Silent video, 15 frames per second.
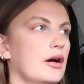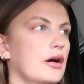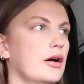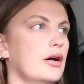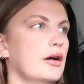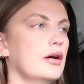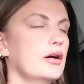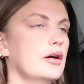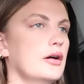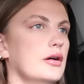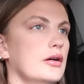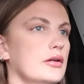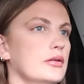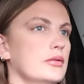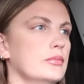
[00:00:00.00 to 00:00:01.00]

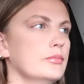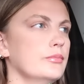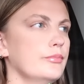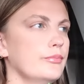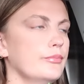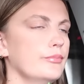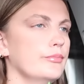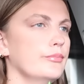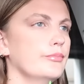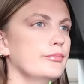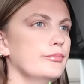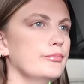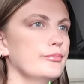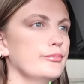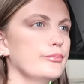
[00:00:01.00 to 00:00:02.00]

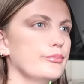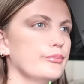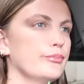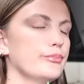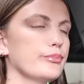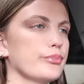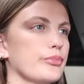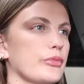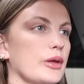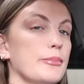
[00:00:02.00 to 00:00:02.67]
um,